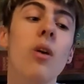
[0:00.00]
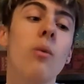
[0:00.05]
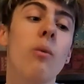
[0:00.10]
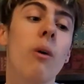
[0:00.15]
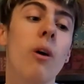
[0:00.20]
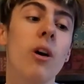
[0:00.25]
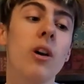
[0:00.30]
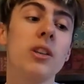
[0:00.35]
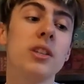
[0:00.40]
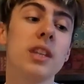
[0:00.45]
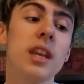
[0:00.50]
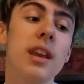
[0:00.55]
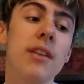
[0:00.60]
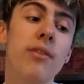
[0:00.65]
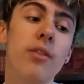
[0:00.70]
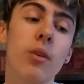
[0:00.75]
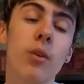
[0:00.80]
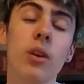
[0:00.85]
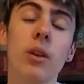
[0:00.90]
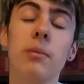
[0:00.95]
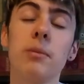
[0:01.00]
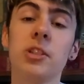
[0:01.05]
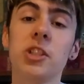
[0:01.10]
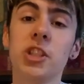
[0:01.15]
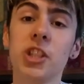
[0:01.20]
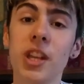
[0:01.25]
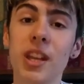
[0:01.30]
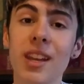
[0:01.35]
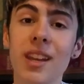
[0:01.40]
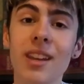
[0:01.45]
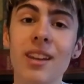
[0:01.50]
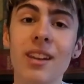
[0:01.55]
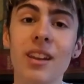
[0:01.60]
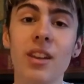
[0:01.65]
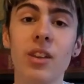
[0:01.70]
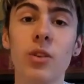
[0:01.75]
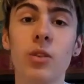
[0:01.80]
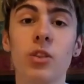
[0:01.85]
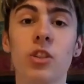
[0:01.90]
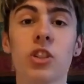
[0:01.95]
Whereas if you're on a machine,
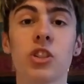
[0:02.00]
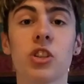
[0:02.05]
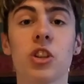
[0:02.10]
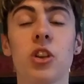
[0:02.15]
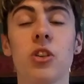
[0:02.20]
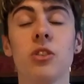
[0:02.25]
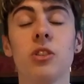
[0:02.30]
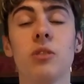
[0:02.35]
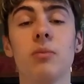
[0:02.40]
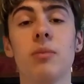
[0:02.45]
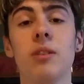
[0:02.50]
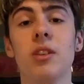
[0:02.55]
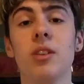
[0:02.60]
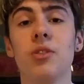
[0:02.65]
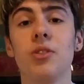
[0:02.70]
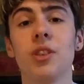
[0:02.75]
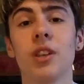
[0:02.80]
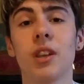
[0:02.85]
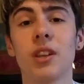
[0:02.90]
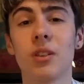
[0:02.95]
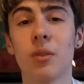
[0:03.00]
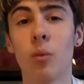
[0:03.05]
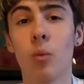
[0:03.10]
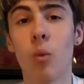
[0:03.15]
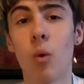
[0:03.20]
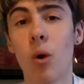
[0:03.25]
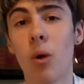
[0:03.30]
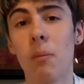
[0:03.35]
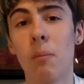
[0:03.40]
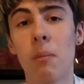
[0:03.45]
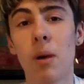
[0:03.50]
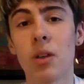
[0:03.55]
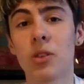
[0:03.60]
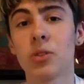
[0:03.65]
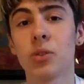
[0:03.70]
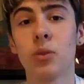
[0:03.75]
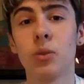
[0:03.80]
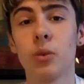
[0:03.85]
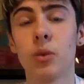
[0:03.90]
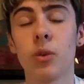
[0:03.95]
you're just going to be using one
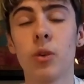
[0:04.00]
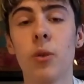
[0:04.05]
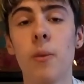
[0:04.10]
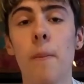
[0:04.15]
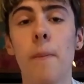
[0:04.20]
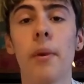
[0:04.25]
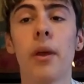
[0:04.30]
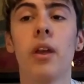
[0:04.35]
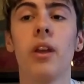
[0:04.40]
muscle group